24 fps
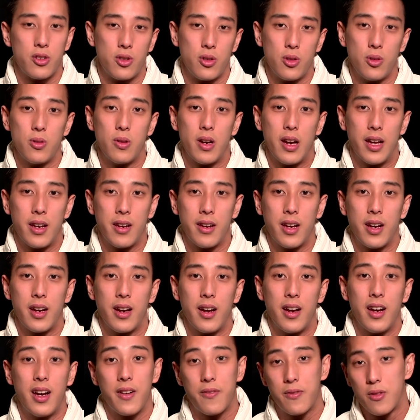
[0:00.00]
you do and
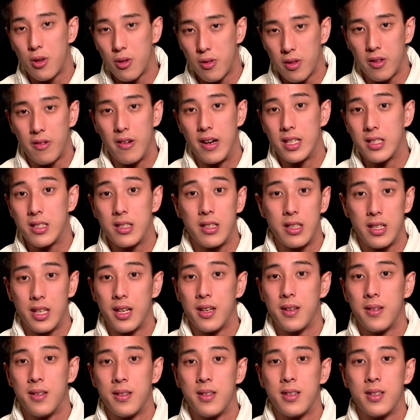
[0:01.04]
uh, have no regrets in the
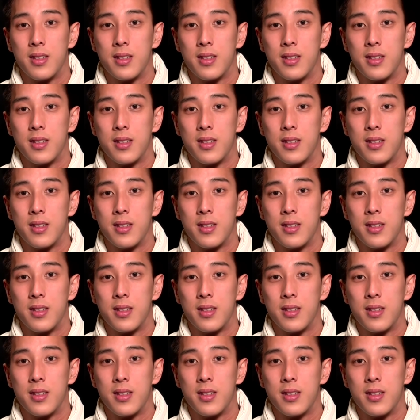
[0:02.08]
end.